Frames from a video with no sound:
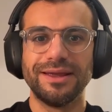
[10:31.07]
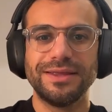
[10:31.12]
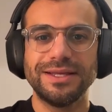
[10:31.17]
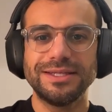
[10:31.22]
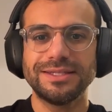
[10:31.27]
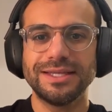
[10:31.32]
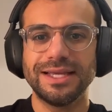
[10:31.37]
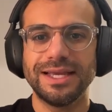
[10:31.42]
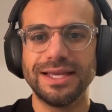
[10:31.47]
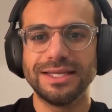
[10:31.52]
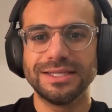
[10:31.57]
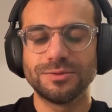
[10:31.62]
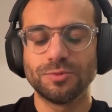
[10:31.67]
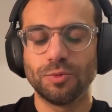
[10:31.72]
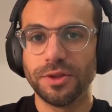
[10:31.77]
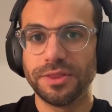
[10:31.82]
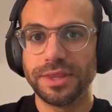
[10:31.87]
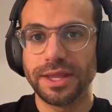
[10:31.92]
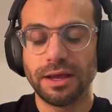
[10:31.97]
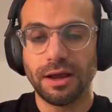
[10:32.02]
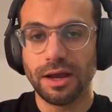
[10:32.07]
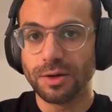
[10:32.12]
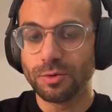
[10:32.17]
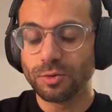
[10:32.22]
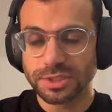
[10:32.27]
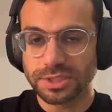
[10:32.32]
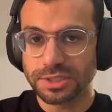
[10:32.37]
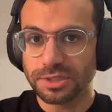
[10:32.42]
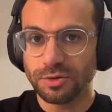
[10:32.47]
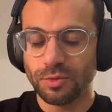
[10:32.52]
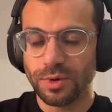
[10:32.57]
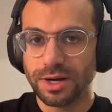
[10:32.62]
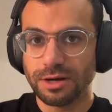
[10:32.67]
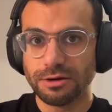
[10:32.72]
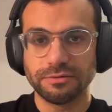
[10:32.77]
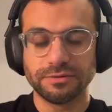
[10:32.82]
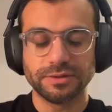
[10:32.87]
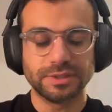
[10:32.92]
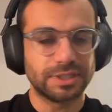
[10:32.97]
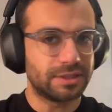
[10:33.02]
This is one that I wasn't
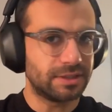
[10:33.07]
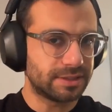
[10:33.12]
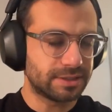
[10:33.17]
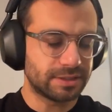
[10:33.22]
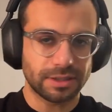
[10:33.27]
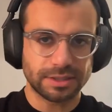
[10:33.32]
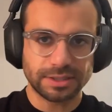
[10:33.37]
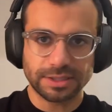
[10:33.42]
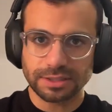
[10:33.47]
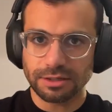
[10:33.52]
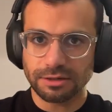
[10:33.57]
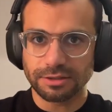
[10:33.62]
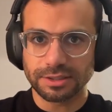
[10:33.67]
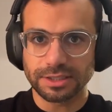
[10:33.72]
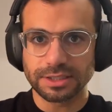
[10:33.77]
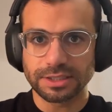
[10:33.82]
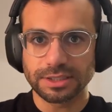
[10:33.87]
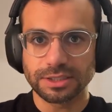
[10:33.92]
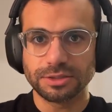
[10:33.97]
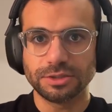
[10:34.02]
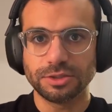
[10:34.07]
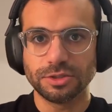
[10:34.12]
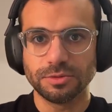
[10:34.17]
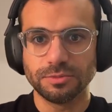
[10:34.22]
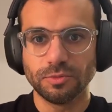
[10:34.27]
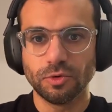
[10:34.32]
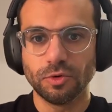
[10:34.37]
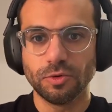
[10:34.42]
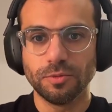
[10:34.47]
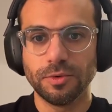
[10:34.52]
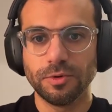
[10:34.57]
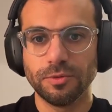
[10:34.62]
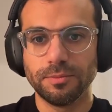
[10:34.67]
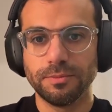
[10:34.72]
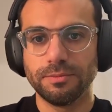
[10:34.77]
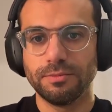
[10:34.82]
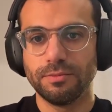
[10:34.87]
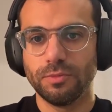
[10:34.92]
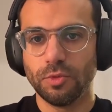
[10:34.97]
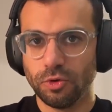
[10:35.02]
aware of until I started going to do
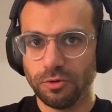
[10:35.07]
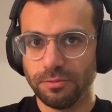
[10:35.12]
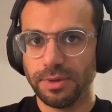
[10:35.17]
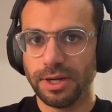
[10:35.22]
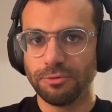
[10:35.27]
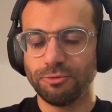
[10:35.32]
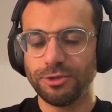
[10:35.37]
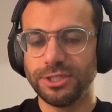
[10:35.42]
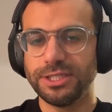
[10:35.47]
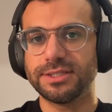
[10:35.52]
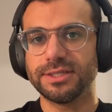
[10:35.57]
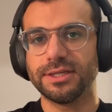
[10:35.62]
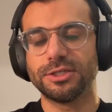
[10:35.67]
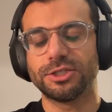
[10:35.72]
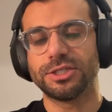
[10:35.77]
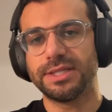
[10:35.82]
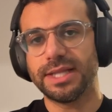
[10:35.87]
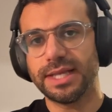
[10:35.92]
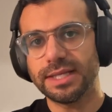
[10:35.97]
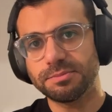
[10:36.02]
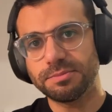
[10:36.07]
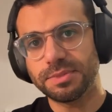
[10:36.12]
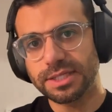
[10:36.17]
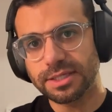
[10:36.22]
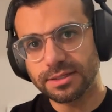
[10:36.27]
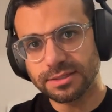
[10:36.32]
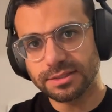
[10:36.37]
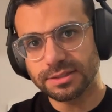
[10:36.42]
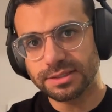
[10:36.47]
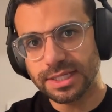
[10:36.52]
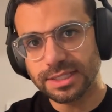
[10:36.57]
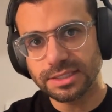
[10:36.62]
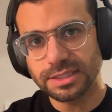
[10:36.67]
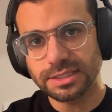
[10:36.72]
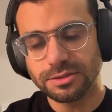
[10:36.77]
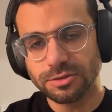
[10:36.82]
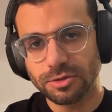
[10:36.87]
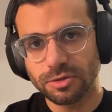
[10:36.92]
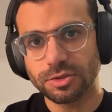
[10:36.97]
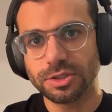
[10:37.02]
more of my research, and that's because
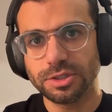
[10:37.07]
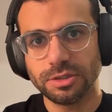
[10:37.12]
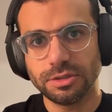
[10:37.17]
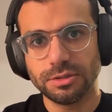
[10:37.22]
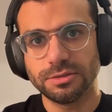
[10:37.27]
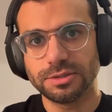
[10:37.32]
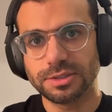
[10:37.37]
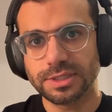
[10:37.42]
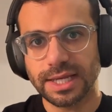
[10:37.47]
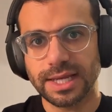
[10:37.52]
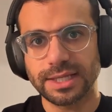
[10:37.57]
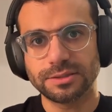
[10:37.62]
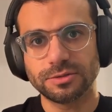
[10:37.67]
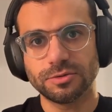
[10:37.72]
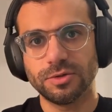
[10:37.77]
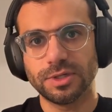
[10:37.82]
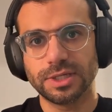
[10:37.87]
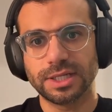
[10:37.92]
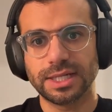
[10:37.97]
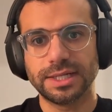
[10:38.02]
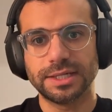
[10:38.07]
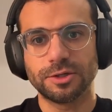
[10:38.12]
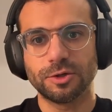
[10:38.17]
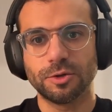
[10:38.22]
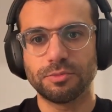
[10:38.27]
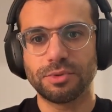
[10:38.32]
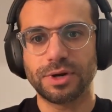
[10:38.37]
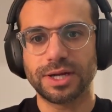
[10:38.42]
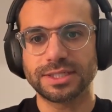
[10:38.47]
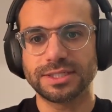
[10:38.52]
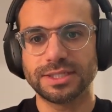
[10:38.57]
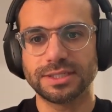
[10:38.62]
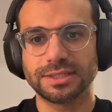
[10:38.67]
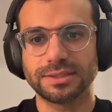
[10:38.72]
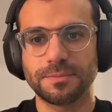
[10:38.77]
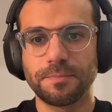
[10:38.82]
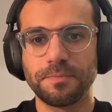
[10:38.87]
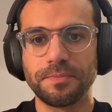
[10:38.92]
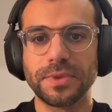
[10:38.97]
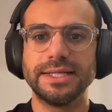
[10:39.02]
this is not used at all in clinical
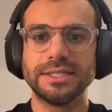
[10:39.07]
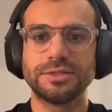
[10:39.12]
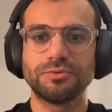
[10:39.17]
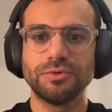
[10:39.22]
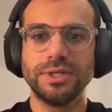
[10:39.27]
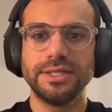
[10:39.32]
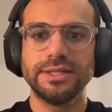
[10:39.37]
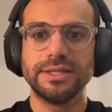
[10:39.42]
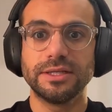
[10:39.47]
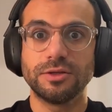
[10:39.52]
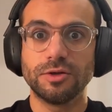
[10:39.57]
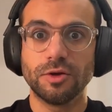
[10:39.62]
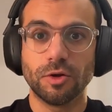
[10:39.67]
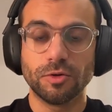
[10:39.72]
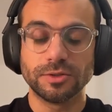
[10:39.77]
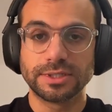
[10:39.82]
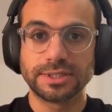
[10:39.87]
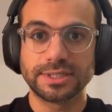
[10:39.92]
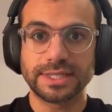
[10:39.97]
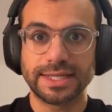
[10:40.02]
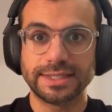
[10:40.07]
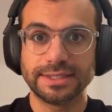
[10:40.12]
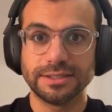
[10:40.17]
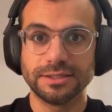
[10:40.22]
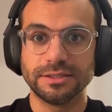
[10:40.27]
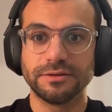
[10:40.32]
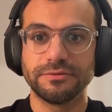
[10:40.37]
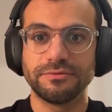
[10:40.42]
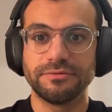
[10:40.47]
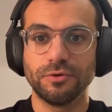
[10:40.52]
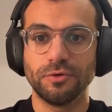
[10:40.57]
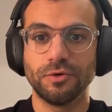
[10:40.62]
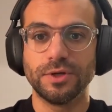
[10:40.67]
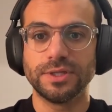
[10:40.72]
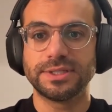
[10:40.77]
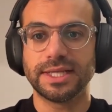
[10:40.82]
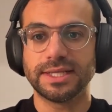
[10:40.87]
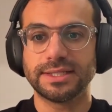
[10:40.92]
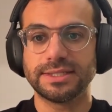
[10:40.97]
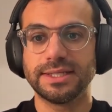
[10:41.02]
practice. And it's really the gold standard
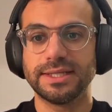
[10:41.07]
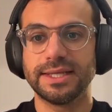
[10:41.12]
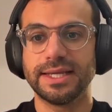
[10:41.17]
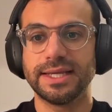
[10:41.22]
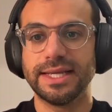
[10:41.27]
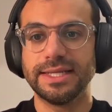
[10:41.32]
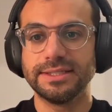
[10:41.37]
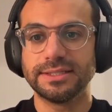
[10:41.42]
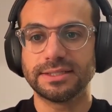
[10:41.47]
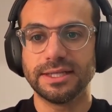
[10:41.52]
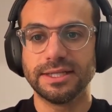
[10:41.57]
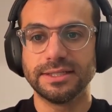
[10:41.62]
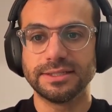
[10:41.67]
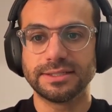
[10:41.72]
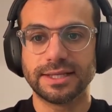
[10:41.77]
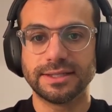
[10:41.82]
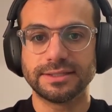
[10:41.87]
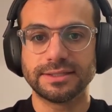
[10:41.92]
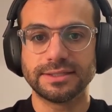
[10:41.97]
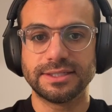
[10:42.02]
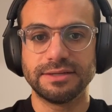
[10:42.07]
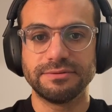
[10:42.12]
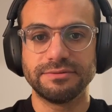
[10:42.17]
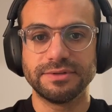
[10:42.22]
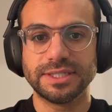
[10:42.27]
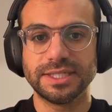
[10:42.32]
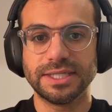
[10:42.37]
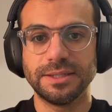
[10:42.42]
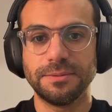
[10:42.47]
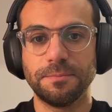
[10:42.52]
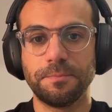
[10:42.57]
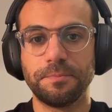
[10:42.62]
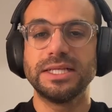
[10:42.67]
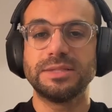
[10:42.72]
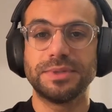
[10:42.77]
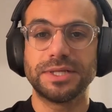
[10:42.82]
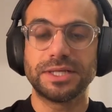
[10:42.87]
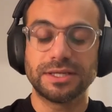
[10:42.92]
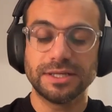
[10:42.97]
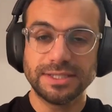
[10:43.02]
for assessing insulin sensitivity.
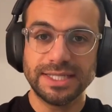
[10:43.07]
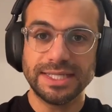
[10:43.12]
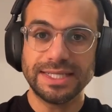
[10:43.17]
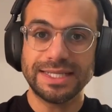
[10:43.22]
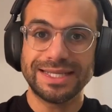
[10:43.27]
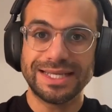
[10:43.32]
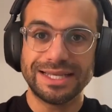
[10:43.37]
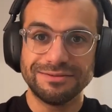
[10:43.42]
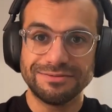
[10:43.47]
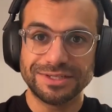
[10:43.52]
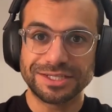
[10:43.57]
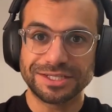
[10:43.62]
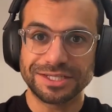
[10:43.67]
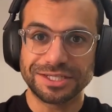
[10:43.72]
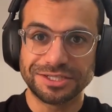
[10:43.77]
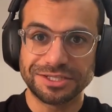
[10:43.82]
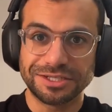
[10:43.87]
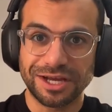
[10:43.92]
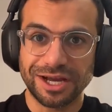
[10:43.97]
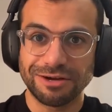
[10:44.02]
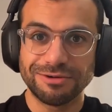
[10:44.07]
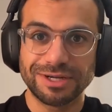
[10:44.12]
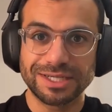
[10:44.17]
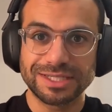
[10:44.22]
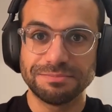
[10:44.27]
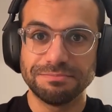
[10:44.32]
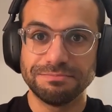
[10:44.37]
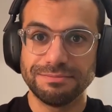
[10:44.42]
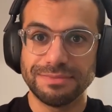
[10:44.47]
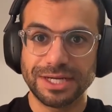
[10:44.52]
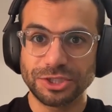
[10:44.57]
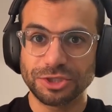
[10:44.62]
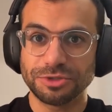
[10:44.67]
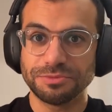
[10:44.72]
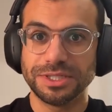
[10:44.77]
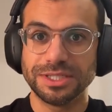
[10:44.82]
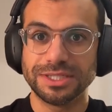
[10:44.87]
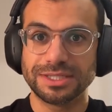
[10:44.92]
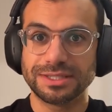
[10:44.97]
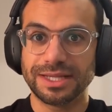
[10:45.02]
It's because it gives us a direct
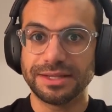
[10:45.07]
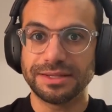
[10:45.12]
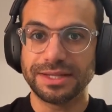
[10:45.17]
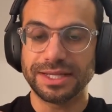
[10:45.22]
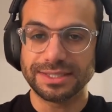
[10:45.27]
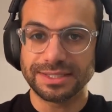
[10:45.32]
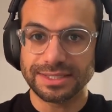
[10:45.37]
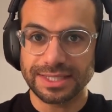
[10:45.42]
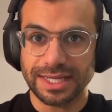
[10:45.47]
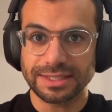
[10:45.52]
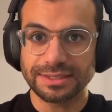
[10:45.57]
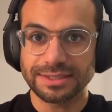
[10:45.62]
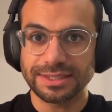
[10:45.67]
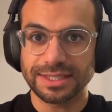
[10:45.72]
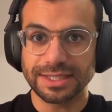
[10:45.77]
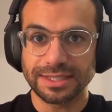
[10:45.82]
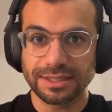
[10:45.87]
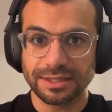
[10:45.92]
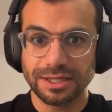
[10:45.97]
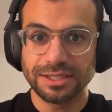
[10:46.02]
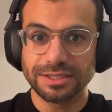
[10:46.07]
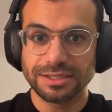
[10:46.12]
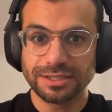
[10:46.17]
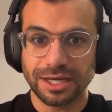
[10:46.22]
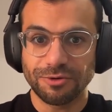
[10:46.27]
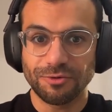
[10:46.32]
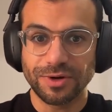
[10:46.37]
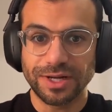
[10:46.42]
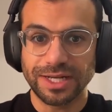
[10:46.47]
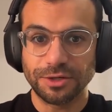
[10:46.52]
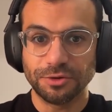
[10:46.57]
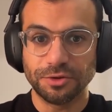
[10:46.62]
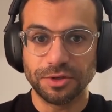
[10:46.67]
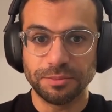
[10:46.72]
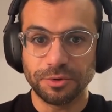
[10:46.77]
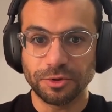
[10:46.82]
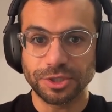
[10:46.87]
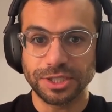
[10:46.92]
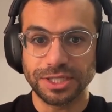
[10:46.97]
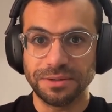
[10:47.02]
measurement that they're testing directly on
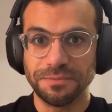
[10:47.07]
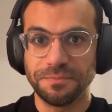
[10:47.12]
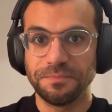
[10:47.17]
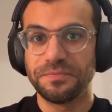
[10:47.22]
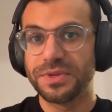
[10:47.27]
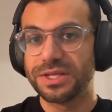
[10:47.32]
the body.